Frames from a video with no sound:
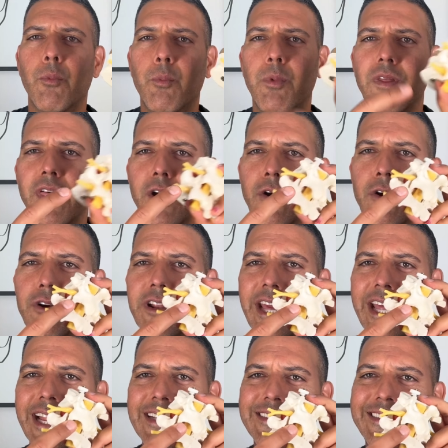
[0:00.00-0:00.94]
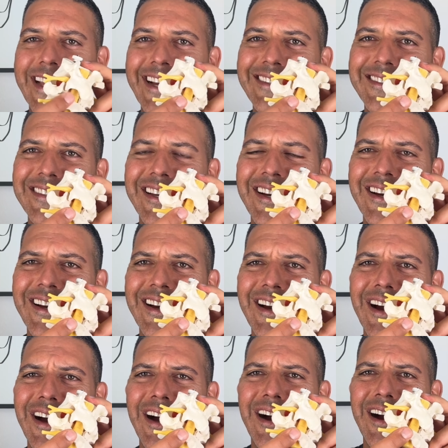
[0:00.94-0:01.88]
With a herniated disc
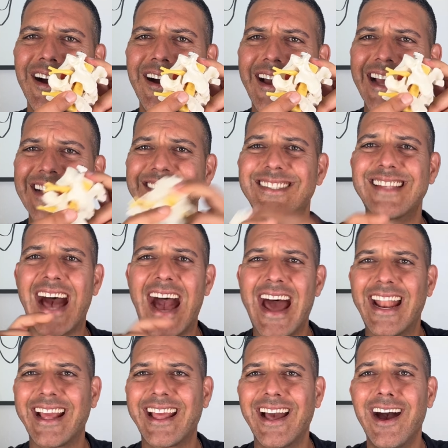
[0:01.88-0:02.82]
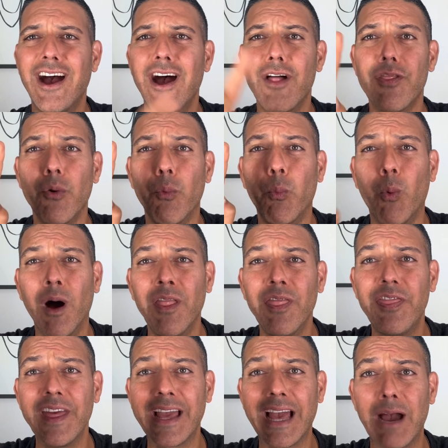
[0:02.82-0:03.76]
and sciatica, the one
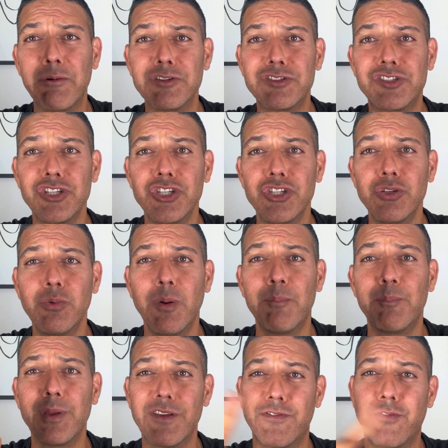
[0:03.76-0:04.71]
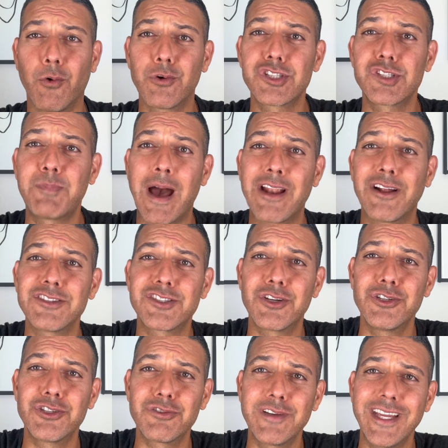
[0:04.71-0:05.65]
thing I would do before spinal
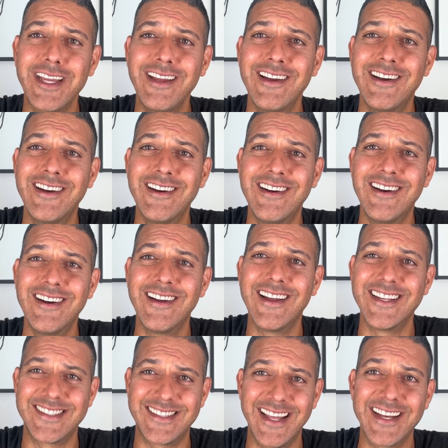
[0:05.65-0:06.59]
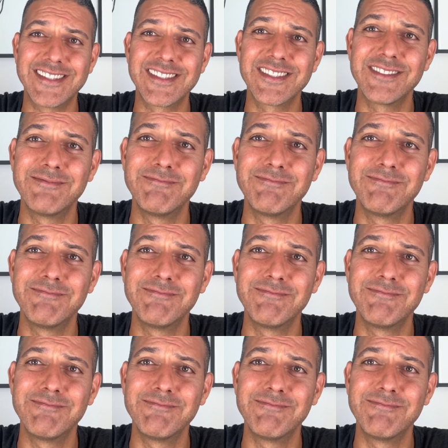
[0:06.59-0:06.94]
surgery is this.